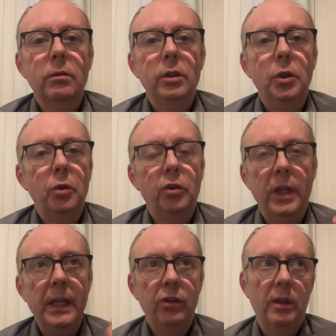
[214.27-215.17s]
you
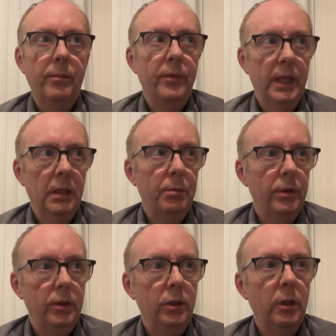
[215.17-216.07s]
say something,
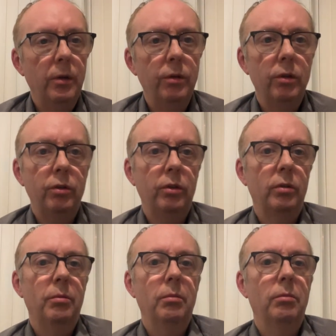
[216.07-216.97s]
but you don't,
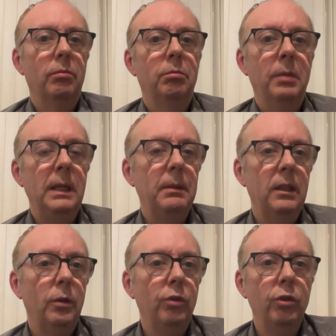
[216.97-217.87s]
maybe
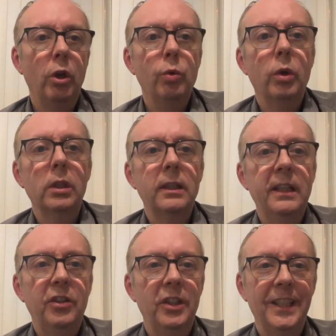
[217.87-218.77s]
there is no one
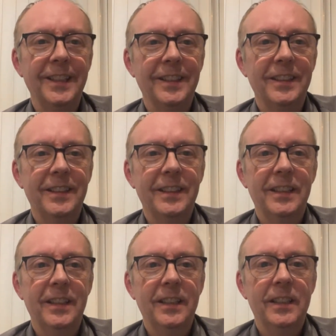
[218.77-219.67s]
listening.
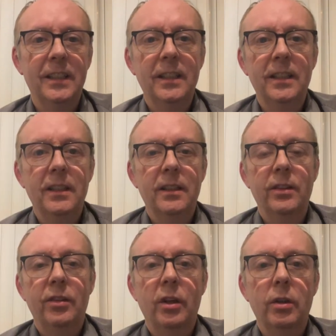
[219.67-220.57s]

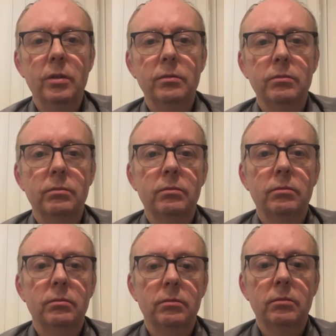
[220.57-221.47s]
So
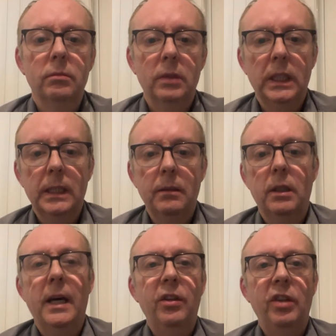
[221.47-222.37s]

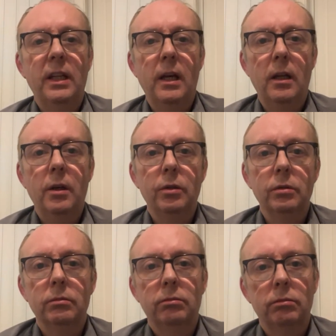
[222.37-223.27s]
I said hello.